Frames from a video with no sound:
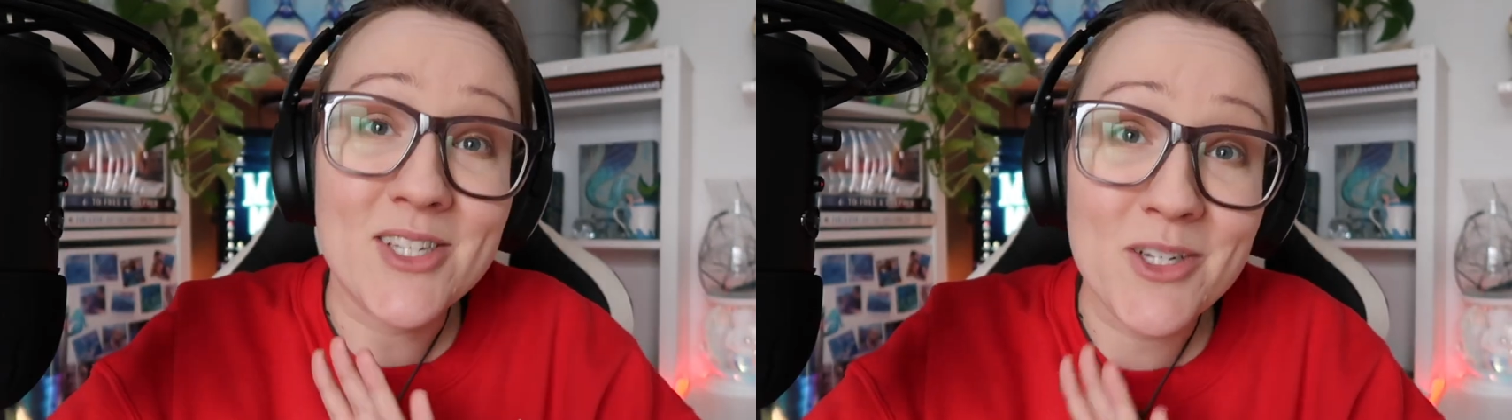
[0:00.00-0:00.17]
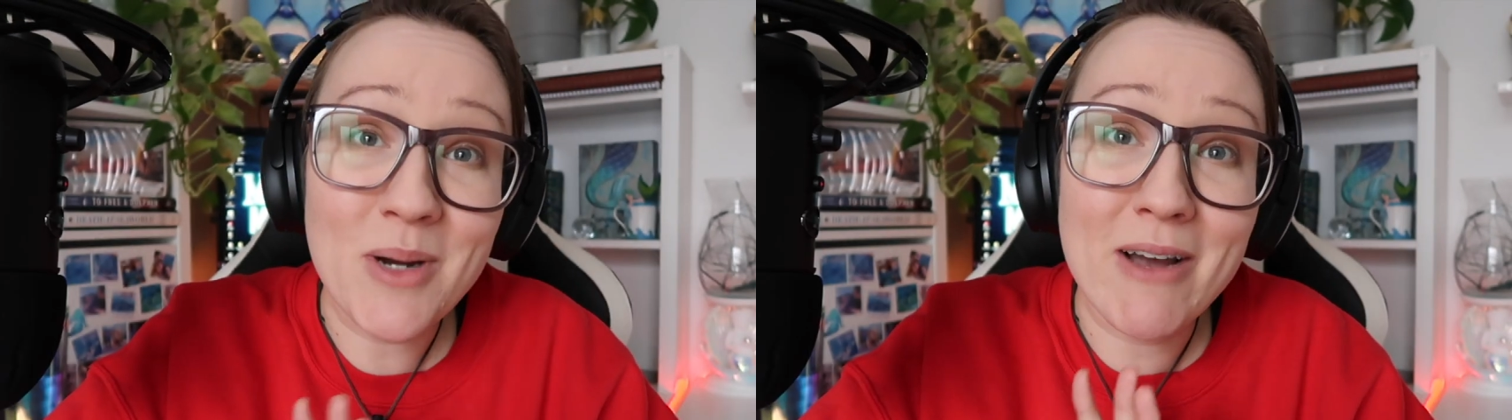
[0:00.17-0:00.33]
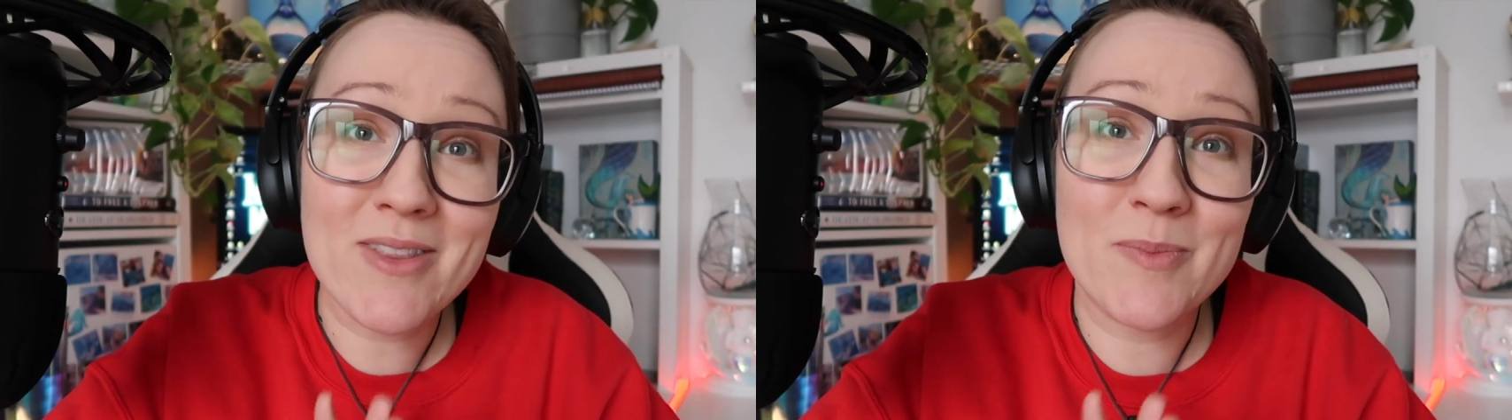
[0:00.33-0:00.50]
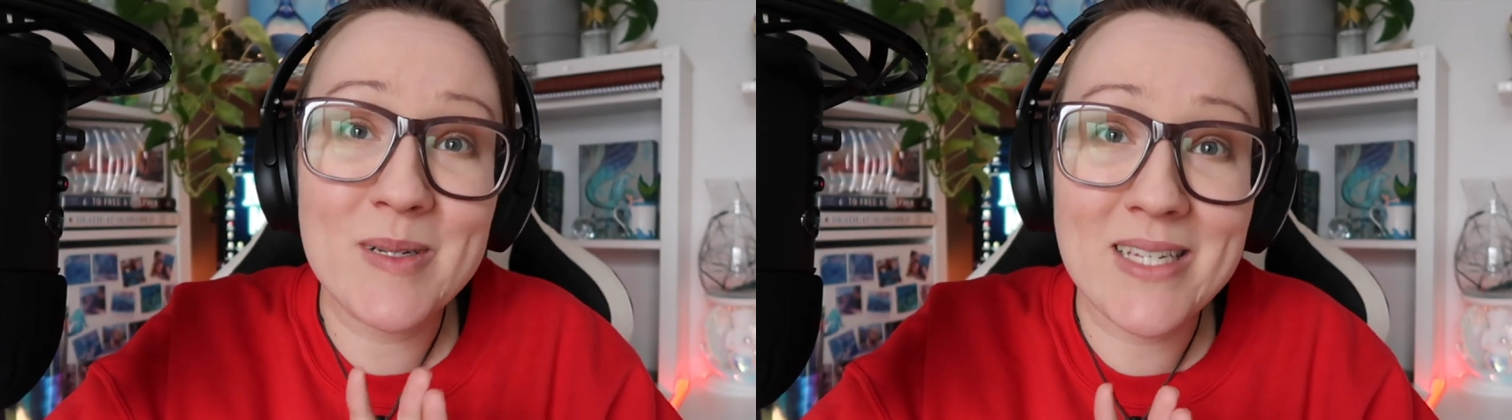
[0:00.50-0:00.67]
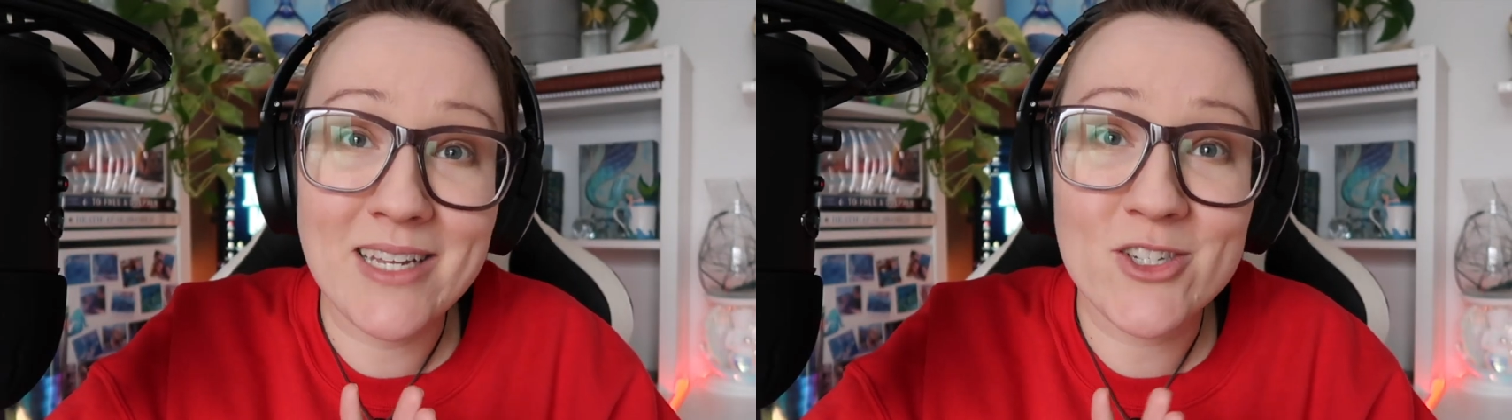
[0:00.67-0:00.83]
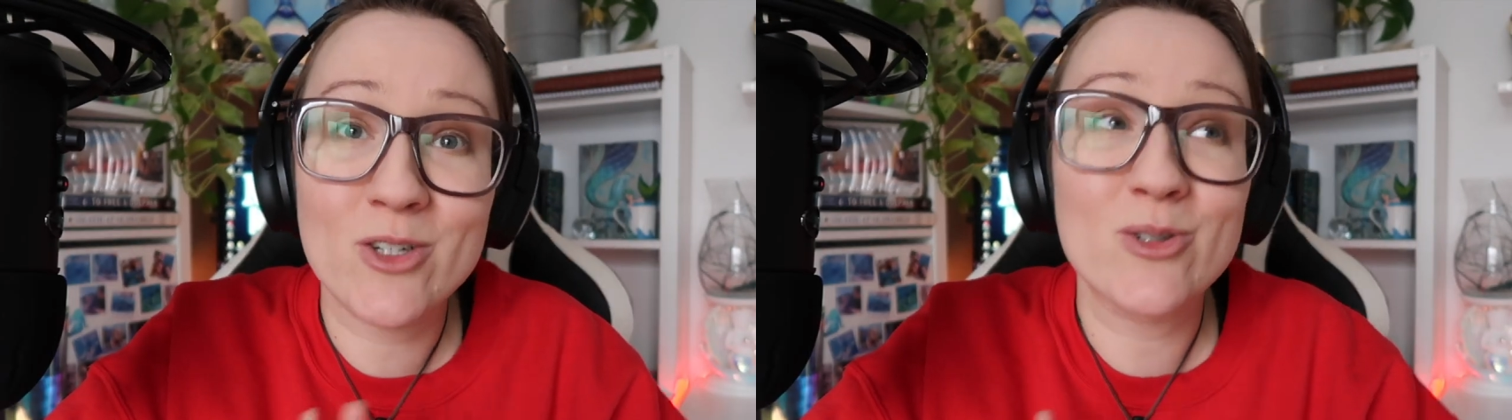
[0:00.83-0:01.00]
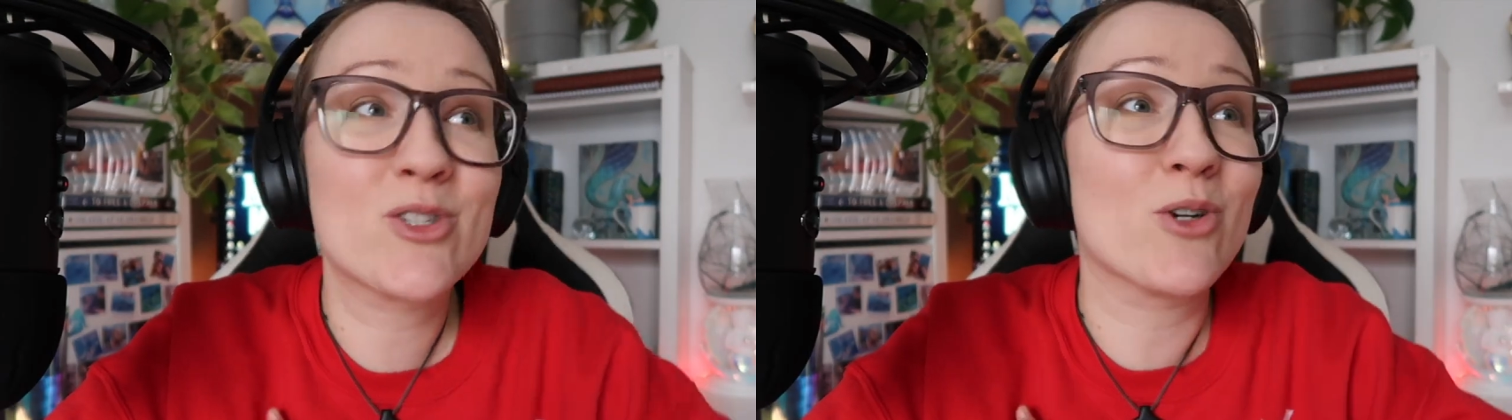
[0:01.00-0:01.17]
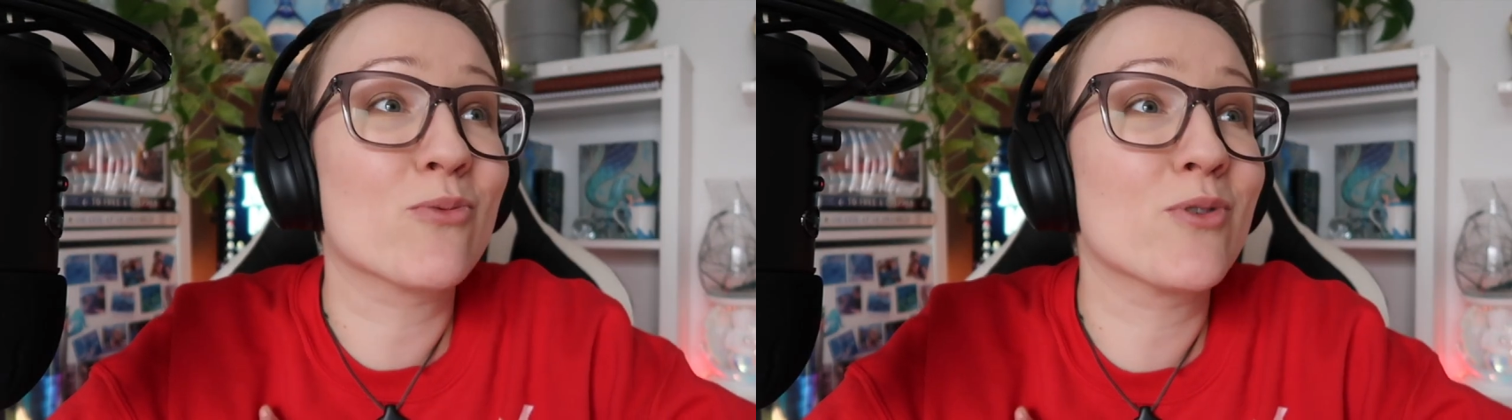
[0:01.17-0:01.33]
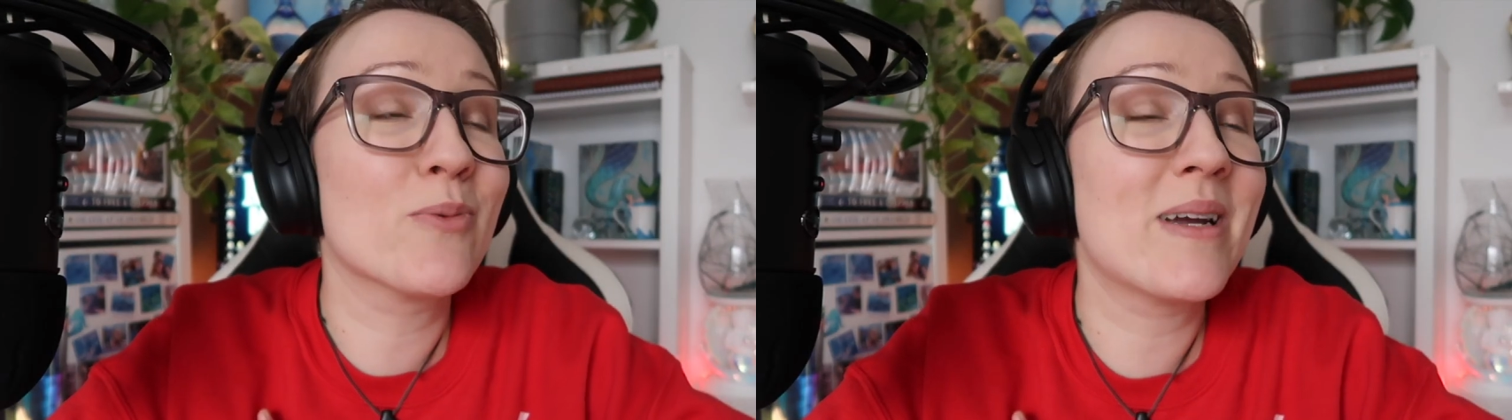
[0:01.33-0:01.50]
you have the potential to
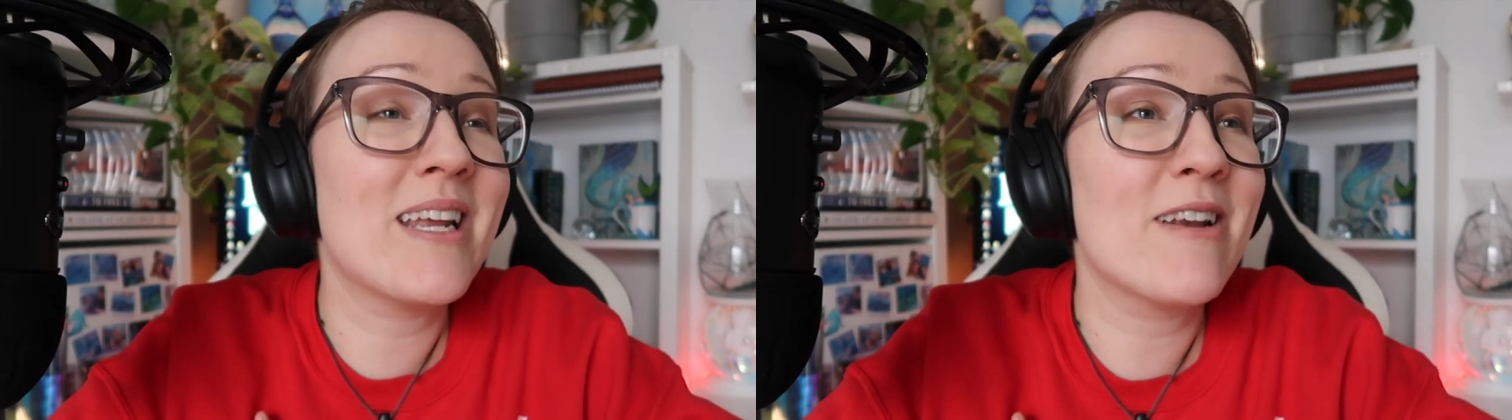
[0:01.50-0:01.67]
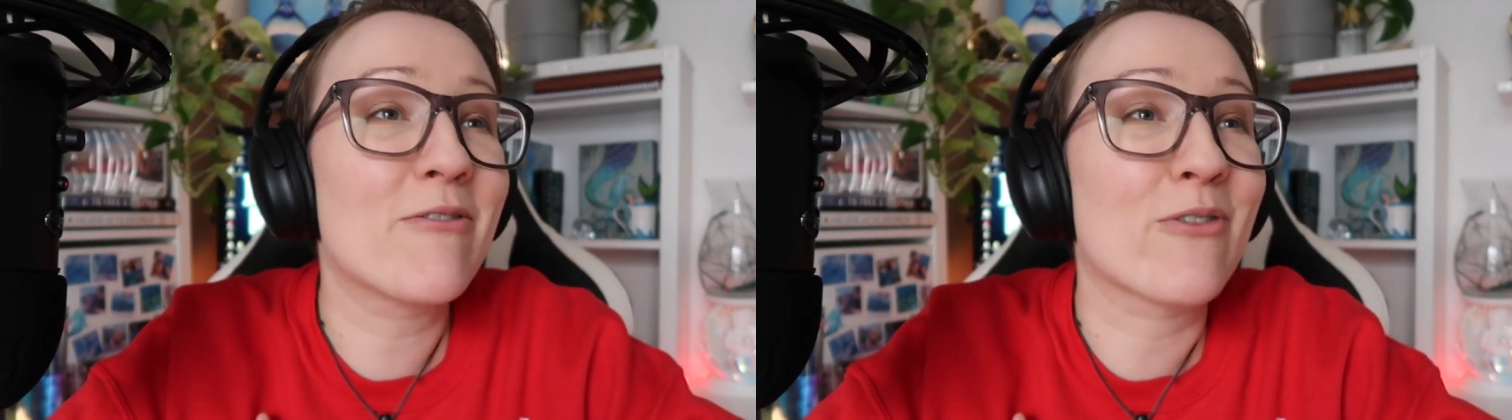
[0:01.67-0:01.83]
ruin it